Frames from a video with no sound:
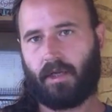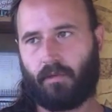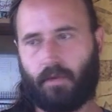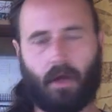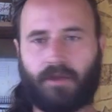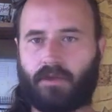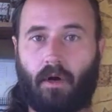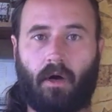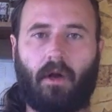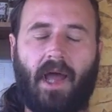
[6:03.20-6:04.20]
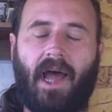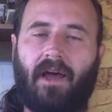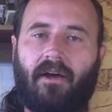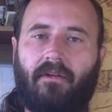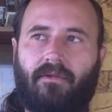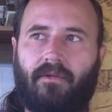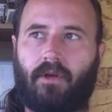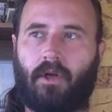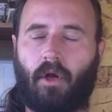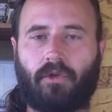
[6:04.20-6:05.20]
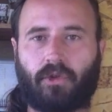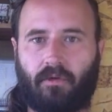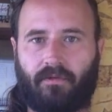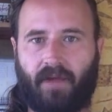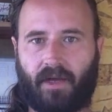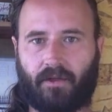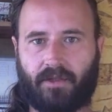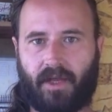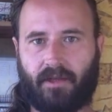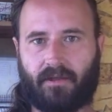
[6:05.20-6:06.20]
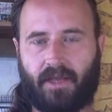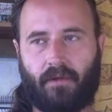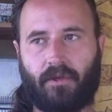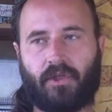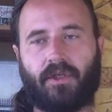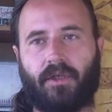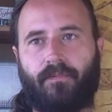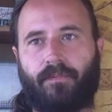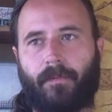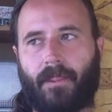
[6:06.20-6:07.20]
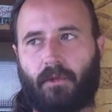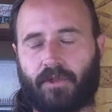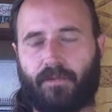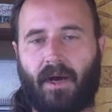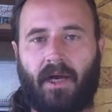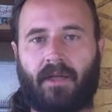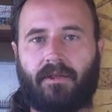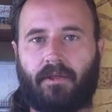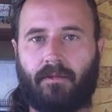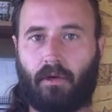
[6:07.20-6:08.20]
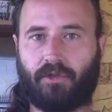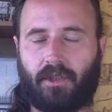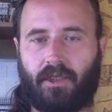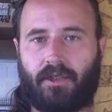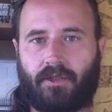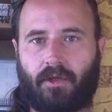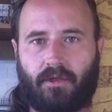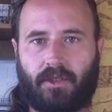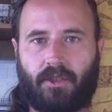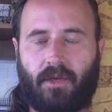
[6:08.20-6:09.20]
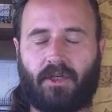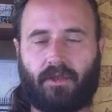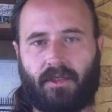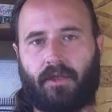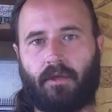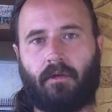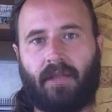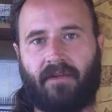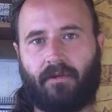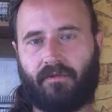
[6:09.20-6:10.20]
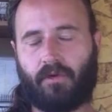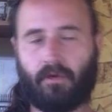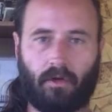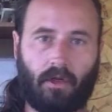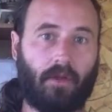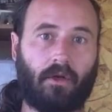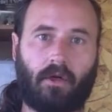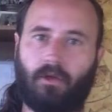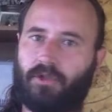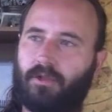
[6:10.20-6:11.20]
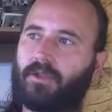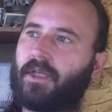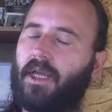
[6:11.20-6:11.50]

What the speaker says: we also all have cultural factors that say we should respond emotionally to certain situations, like you don't laugh at a funeral. Other cultures,